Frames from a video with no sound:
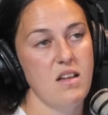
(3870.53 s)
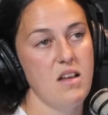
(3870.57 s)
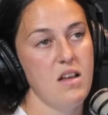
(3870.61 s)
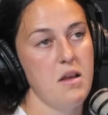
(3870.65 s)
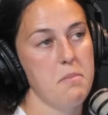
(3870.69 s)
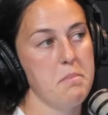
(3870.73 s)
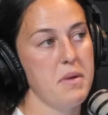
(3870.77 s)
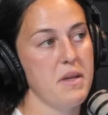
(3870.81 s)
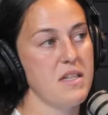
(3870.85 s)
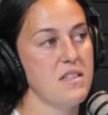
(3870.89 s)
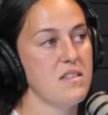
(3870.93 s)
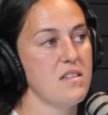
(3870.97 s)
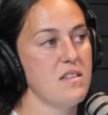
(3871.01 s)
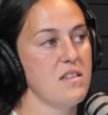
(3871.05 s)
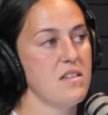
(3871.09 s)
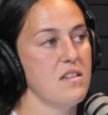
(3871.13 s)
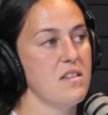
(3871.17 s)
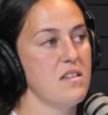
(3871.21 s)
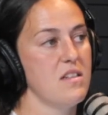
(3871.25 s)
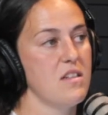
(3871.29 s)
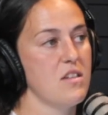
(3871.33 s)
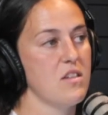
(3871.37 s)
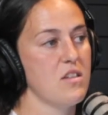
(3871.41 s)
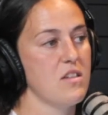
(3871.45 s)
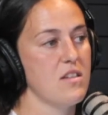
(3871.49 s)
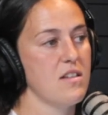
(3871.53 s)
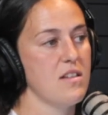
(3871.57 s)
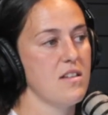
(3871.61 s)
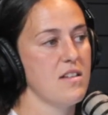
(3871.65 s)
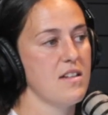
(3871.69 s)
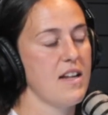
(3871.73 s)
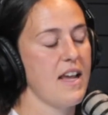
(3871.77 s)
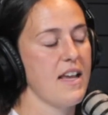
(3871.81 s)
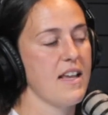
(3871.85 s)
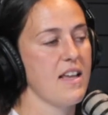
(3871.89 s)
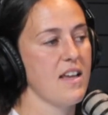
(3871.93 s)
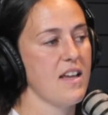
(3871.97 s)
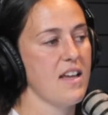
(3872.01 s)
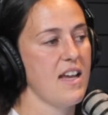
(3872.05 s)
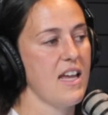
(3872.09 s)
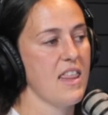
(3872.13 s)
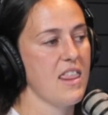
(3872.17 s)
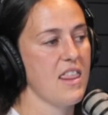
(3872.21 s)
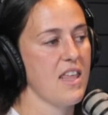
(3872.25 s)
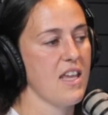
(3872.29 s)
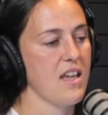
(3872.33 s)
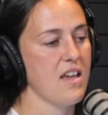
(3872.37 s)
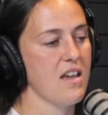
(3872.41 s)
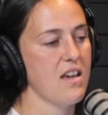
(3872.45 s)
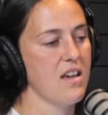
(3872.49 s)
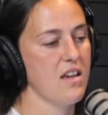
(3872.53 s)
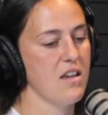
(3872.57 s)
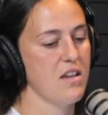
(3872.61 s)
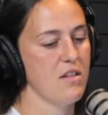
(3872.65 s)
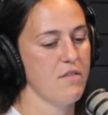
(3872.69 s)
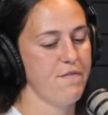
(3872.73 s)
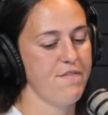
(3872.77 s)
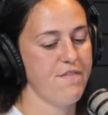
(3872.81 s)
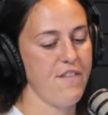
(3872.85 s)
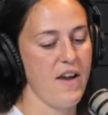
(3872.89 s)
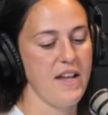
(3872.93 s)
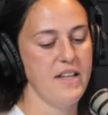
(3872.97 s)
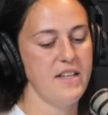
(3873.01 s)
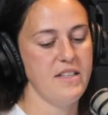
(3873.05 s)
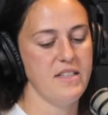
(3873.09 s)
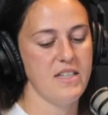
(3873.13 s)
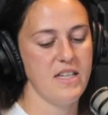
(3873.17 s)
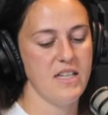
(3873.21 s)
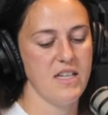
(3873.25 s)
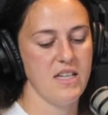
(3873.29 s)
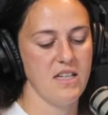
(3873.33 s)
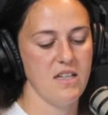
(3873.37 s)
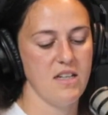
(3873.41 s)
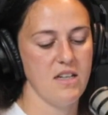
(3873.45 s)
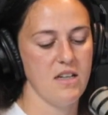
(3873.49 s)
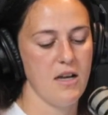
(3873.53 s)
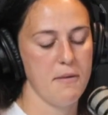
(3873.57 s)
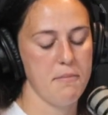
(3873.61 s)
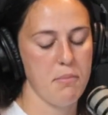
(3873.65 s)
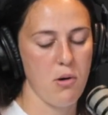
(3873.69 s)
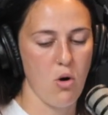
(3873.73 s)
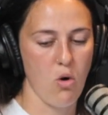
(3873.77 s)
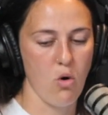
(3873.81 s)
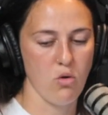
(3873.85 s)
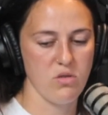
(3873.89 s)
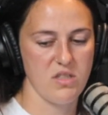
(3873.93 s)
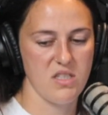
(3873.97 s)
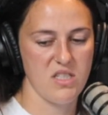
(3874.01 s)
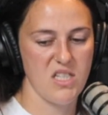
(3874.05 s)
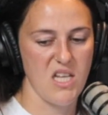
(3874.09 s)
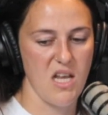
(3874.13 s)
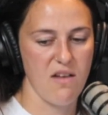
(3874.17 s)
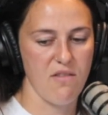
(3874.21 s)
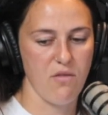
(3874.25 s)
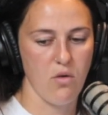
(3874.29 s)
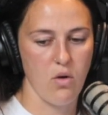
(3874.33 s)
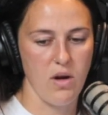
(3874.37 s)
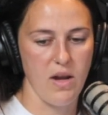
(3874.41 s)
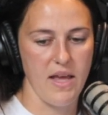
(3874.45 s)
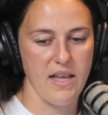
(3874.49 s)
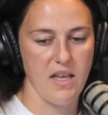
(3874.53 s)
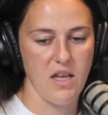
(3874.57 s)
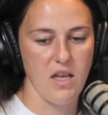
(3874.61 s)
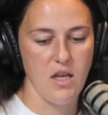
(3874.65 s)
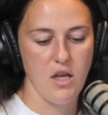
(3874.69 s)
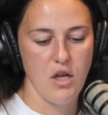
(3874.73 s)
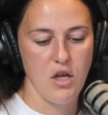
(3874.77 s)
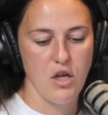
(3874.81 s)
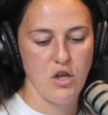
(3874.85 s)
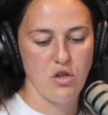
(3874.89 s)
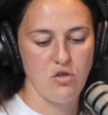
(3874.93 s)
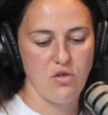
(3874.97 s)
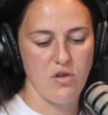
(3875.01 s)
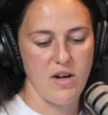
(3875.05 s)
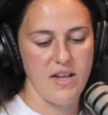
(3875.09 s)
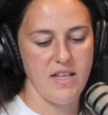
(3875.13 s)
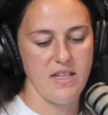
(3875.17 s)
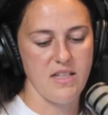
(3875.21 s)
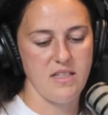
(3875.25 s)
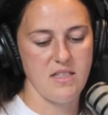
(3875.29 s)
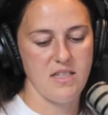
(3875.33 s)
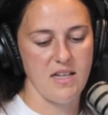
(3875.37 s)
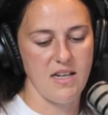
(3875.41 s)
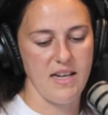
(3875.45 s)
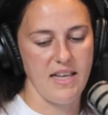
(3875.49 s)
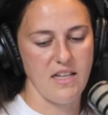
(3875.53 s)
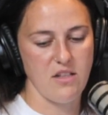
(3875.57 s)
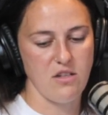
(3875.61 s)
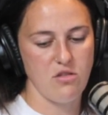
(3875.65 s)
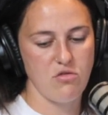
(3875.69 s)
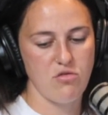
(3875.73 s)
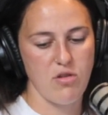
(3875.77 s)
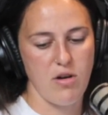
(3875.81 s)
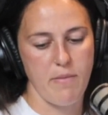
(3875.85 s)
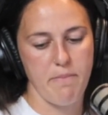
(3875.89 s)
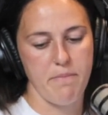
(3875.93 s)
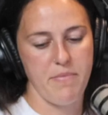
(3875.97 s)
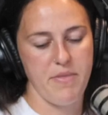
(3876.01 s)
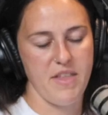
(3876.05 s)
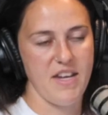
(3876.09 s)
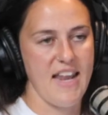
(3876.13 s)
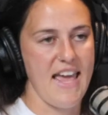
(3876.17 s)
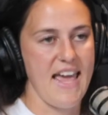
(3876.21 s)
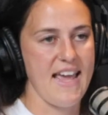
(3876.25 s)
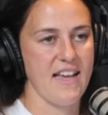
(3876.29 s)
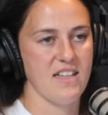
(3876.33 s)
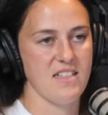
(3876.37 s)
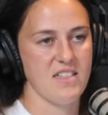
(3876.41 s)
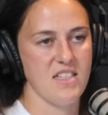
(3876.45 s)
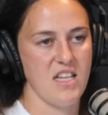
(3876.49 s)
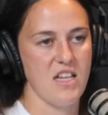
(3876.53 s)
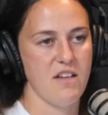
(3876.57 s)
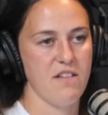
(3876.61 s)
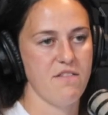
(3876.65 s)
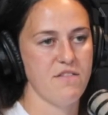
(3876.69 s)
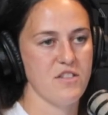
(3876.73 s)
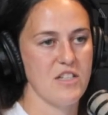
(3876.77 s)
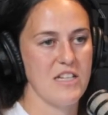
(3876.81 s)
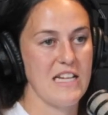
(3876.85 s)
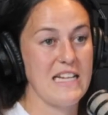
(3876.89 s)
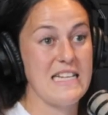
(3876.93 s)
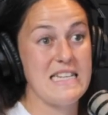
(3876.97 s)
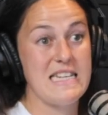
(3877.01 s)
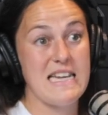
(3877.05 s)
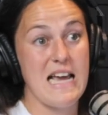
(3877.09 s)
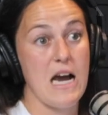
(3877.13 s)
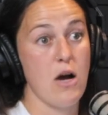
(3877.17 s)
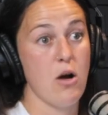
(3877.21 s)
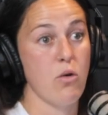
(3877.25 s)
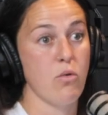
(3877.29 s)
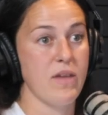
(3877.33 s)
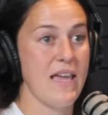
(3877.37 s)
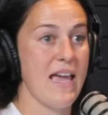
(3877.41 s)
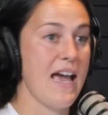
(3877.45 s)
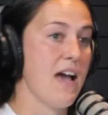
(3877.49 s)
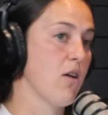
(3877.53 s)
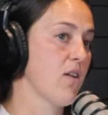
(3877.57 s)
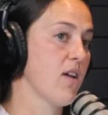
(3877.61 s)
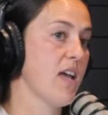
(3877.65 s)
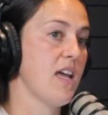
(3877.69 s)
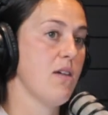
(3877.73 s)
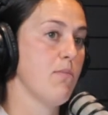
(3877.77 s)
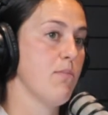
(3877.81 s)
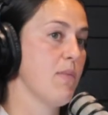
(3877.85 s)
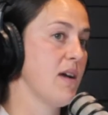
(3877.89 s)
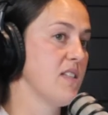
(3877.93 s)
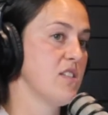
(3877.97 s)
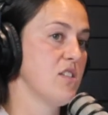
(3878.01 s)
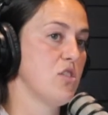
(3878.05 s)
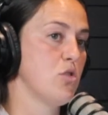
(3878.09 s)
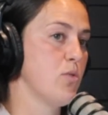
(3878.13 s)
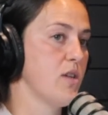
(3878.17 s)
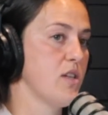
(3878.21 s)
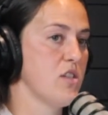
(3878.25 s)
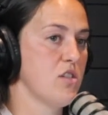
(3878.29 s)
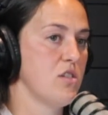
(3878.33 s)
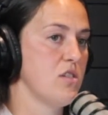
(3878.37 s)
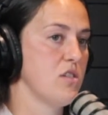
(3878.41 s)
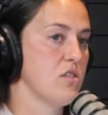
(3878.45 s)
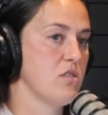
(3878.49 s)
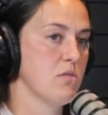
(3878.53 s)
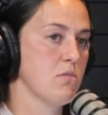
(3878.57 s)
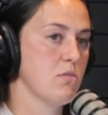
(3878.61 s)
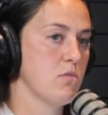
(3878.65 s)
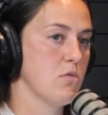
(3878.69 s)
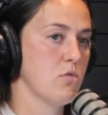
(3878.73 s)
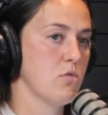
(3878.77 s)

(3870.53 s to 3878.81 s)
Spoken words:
Yeah. But like, I think finding a positive or like trying to like trump the negative. So like now, okay, my situation is